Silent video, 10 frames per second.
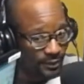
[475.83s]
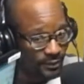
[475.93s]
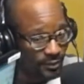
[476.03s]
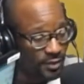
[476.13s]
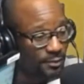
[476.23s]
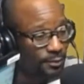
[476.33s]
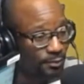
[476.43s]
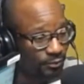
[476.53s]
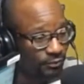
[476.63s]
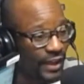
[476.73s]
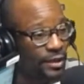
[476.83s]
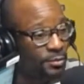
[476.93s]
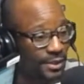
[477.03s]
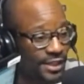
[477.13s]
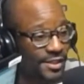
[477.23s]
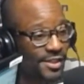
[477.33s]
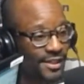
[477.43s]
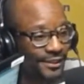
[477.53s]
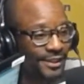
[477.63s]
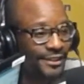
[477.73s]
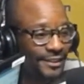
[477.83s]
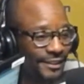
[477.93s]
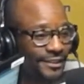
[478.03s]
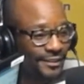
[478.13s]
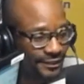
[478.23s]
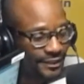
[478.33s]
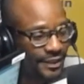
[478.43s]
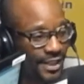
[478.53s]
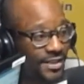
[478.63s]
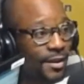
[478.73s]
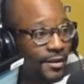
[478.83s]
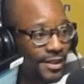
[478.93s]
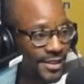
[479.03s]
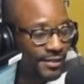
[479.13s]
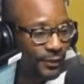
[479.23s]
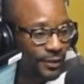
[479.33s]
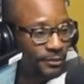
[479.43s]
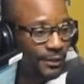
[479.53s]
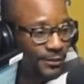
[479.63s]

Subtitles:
on the final production of it. You know, I started just for the rough